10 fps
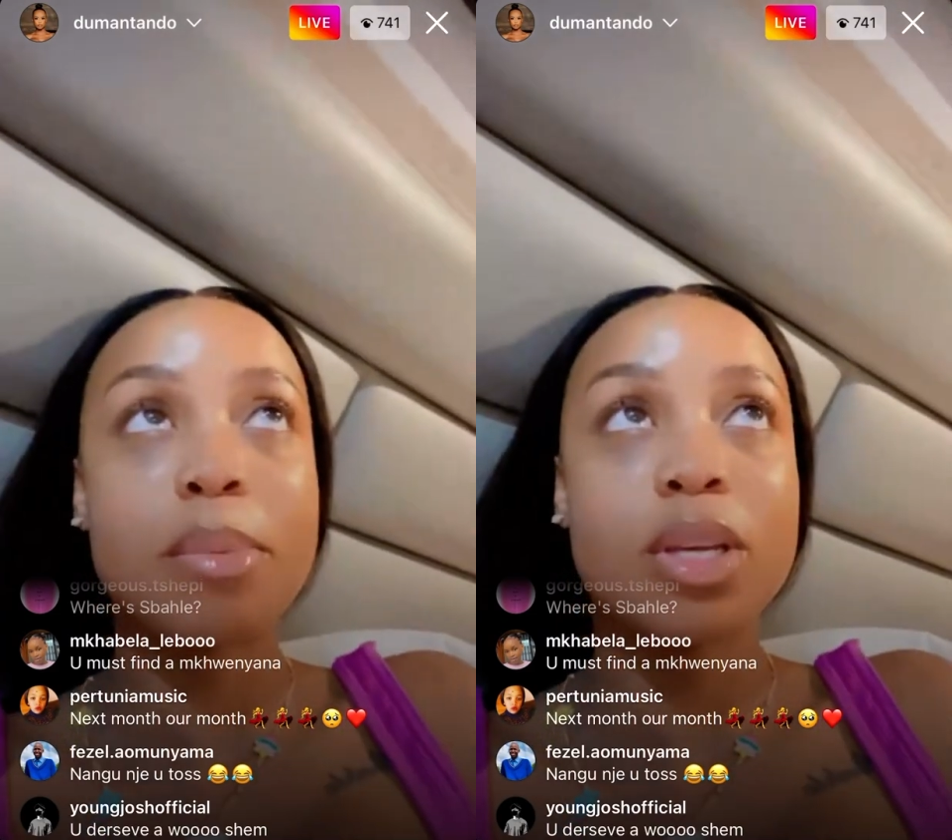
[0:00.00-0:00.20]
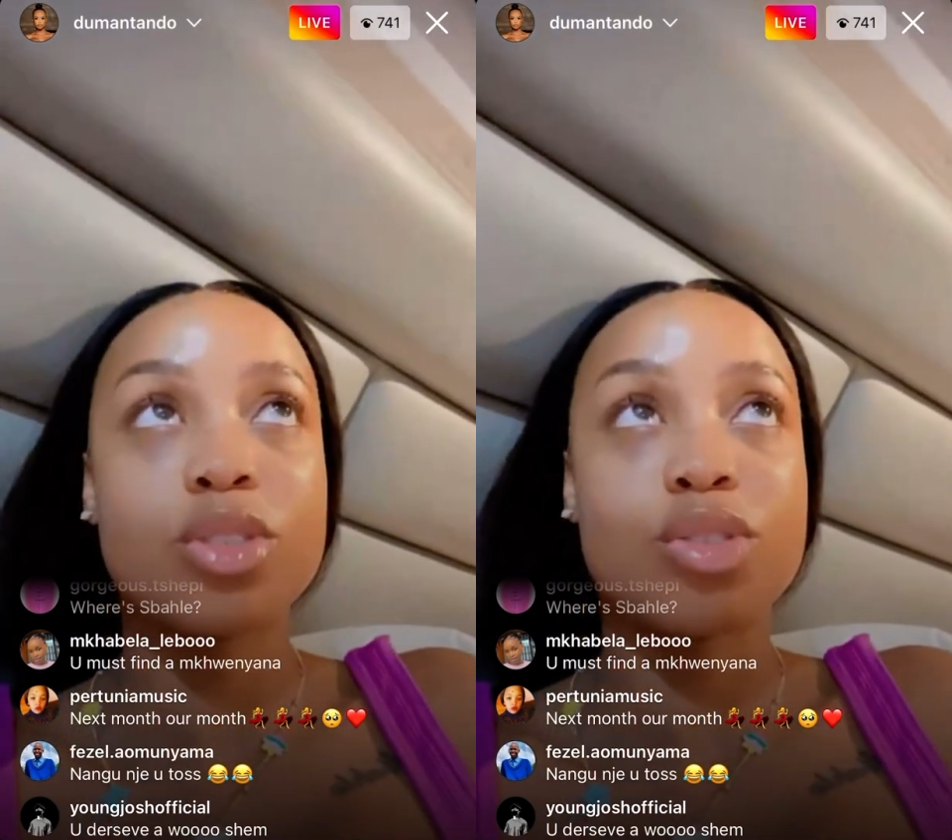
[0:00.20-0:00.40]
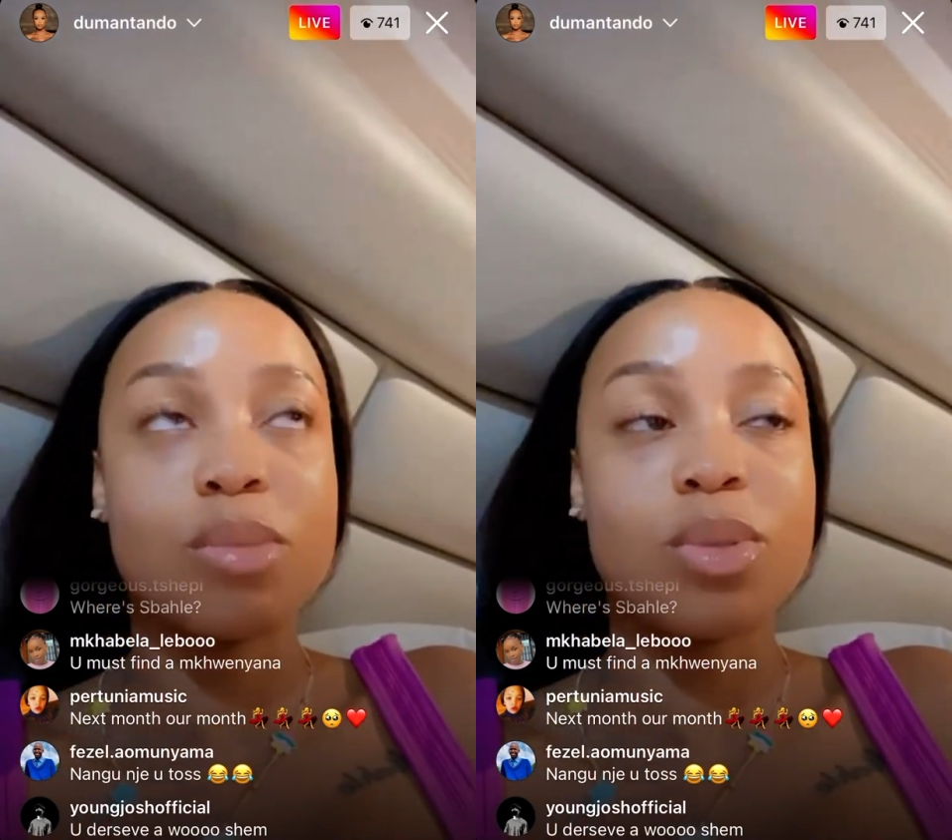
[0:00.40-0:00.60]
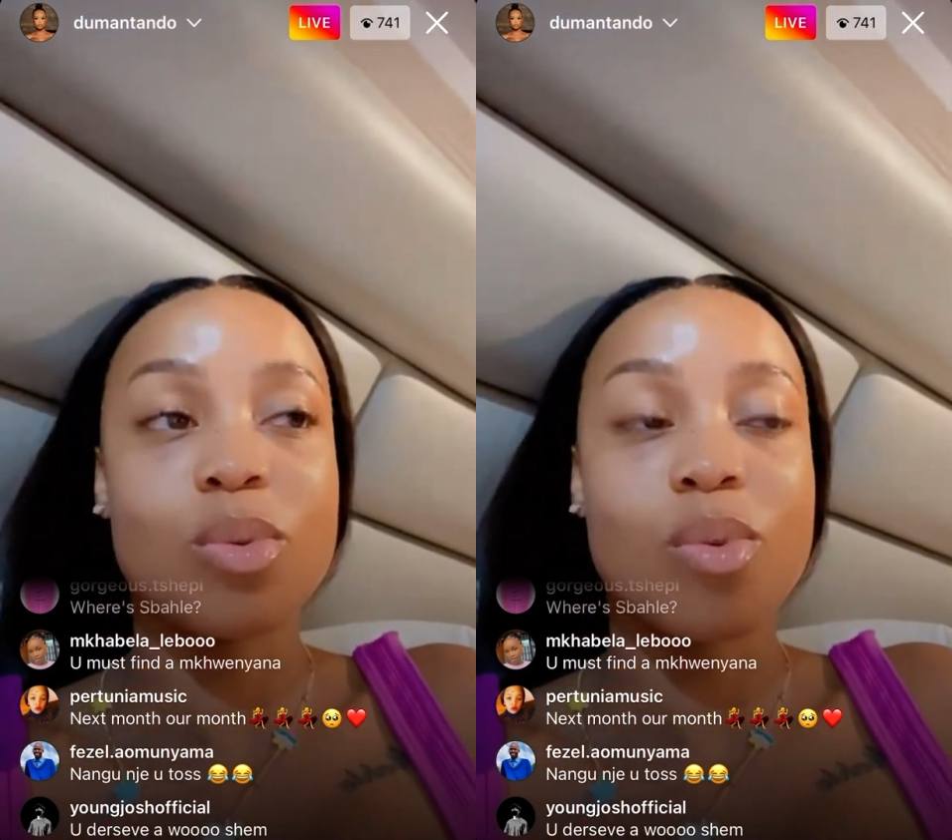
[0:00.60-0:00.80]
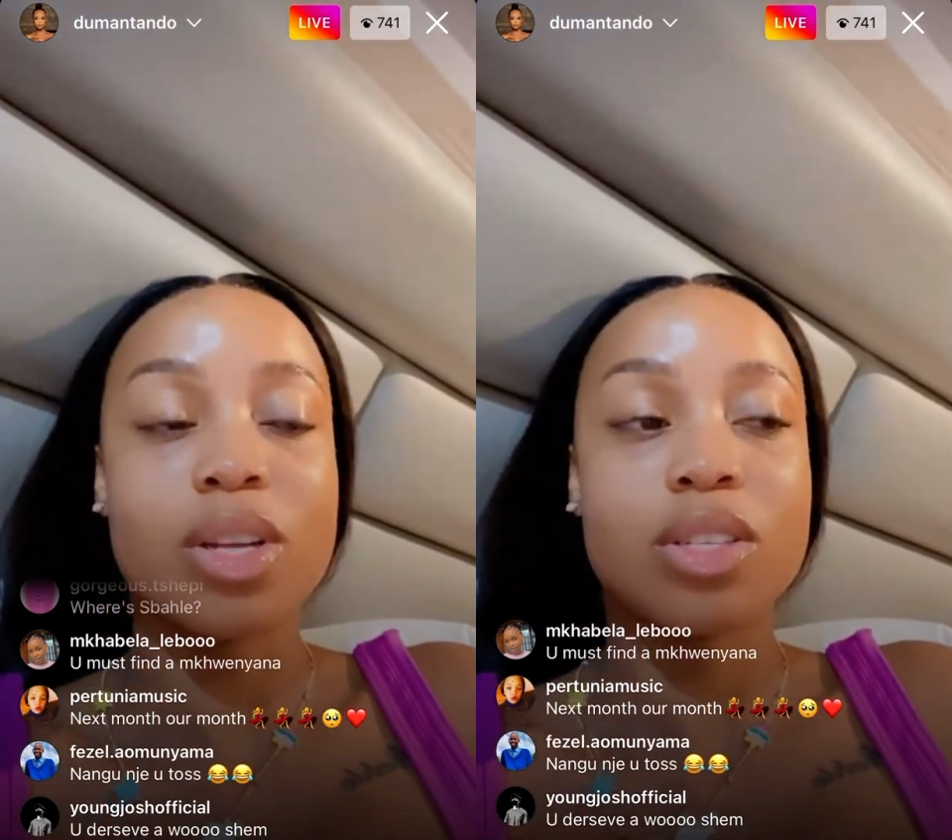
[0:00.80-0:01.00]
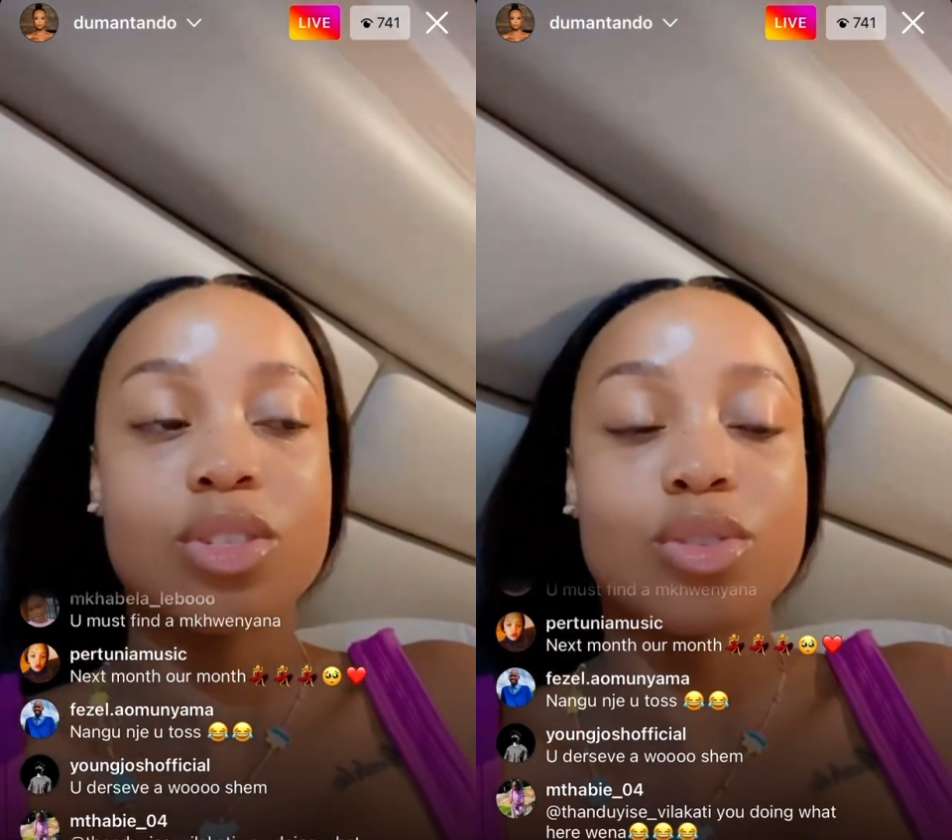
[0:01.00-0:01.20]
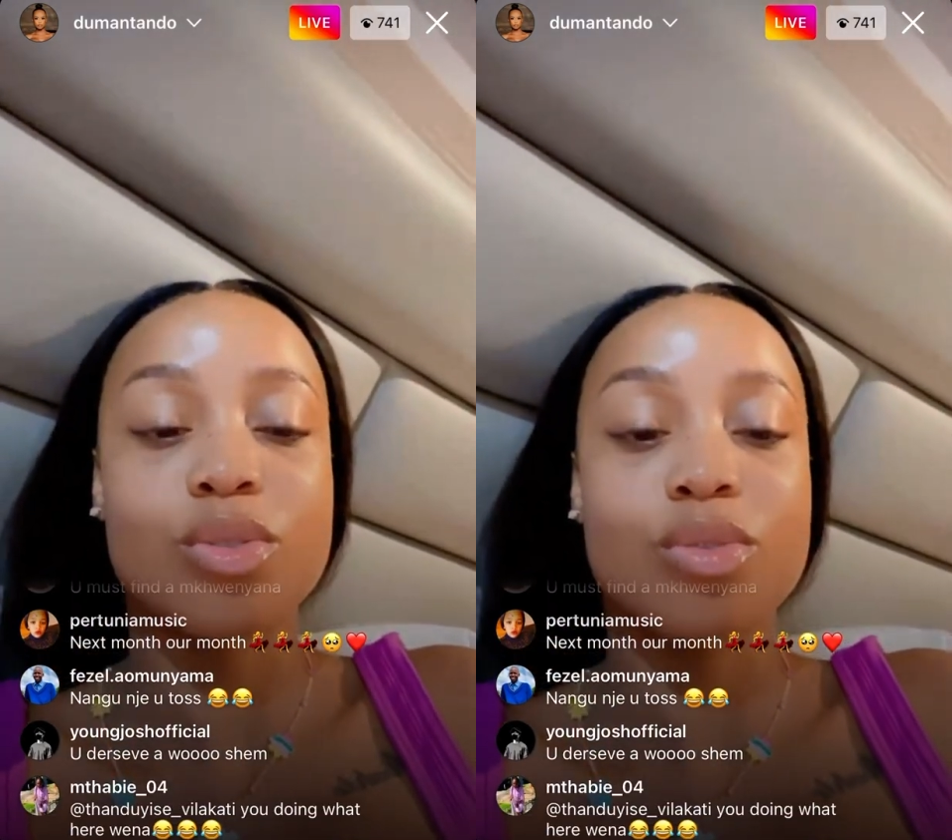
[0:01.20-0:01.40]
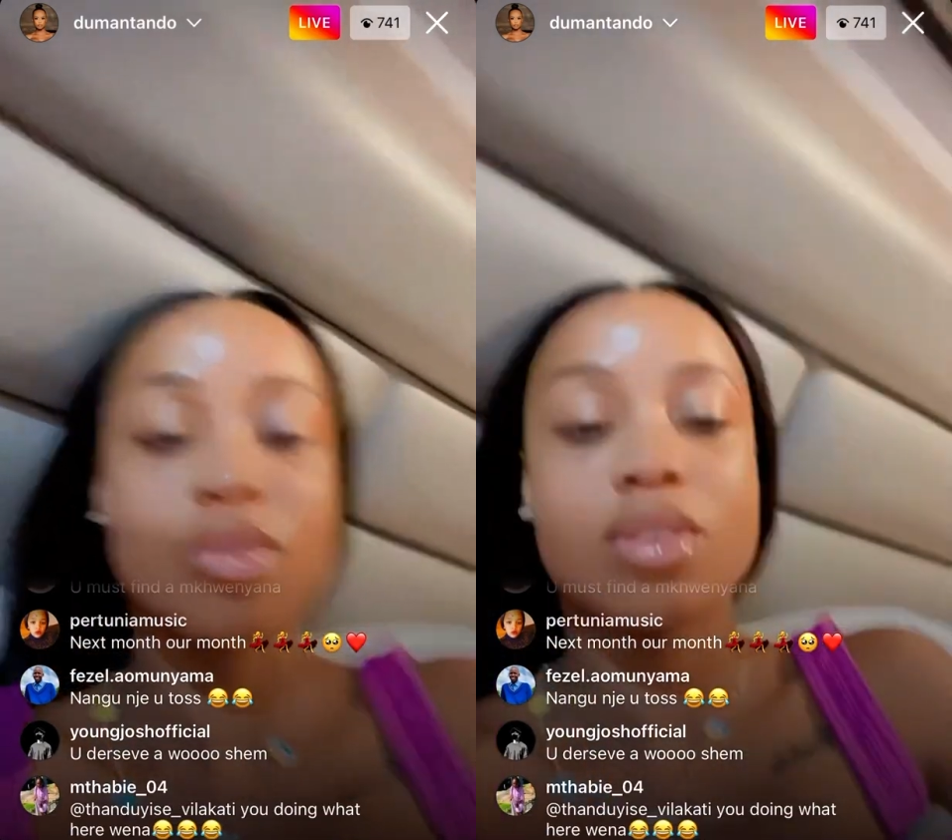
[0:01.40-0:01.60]
biggest dreams was
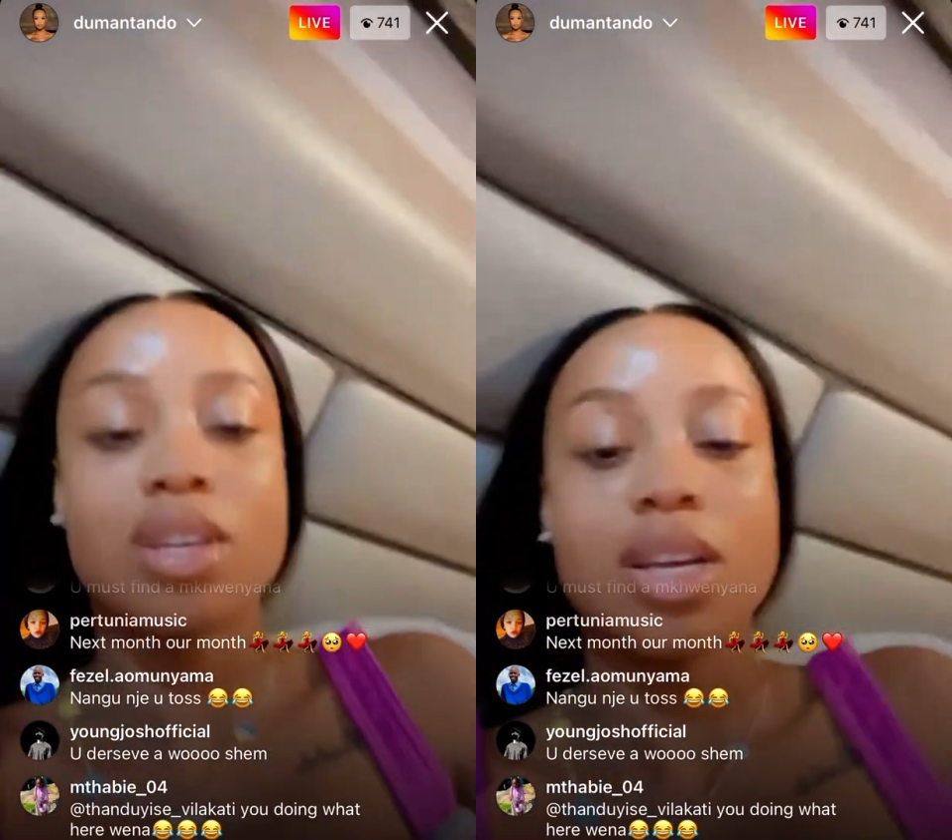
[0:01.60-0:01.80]
to